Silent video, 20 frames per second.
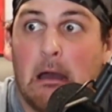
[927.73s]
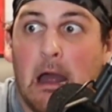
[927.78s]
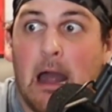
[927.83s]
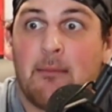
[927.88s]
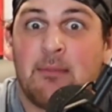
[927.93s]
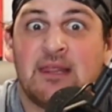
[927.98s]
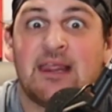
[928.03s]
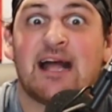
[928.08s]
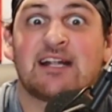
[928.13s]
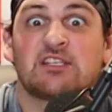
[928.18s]
I
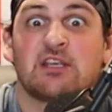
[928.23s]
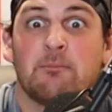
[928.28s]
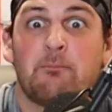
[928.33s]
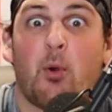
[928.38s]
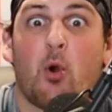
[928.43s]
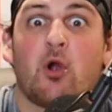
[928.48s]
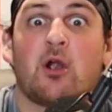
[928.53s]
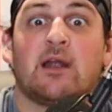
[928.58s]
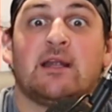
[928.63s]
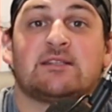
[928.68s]
mean, that's
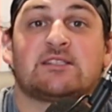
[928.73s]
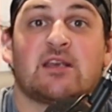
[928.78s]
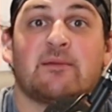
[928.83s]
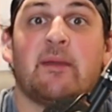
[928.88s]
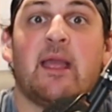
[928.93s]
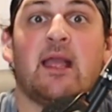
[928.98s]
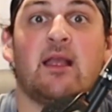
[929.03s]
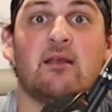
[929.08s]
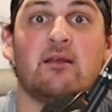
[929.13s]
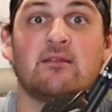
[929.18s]
important to
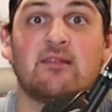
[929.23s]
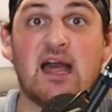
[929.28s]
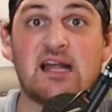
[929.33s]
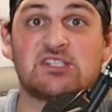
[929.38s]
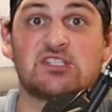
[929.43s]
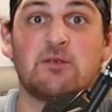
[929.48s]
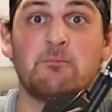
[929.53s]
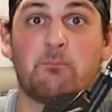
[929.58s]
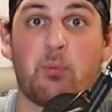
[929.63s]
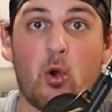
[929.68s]
me.
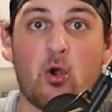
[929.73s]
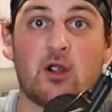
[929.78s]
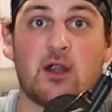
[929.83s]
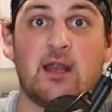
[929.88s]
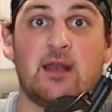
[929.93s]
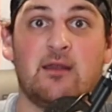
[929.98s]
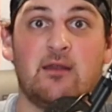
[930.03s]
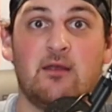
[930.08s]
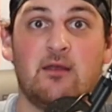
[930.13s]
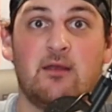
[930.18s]
That's
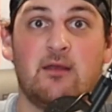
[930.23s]
important.